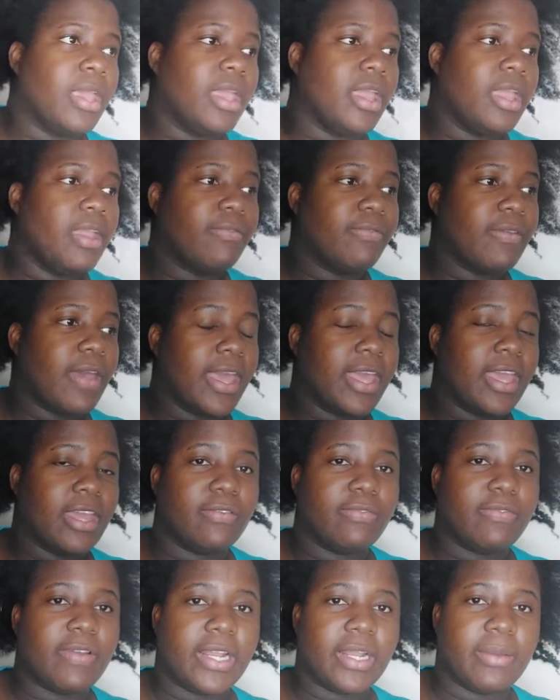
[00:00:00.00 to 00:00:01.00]
If I can
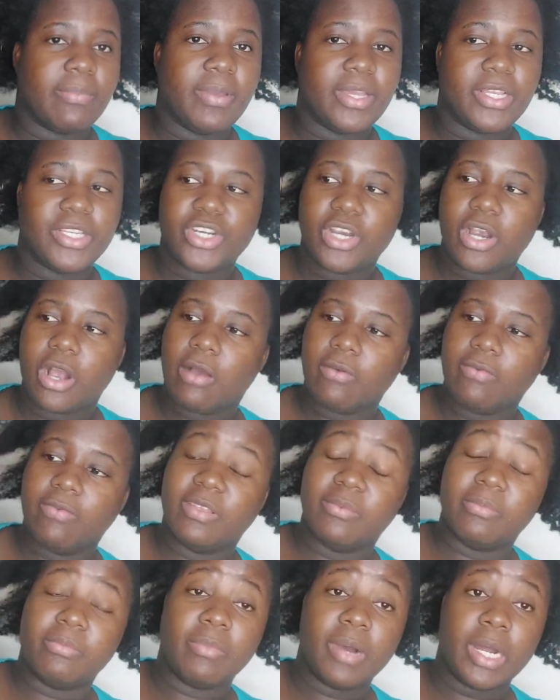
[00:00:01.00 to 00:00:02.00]
find a picture of the
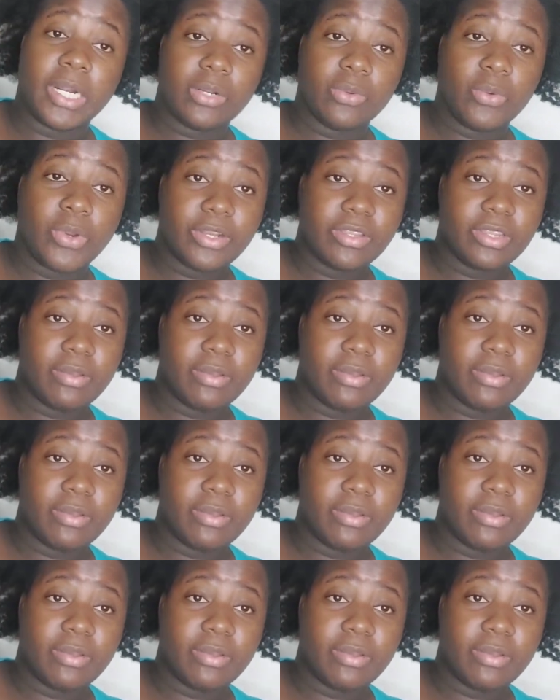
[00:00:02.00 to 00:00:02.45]
model wearing the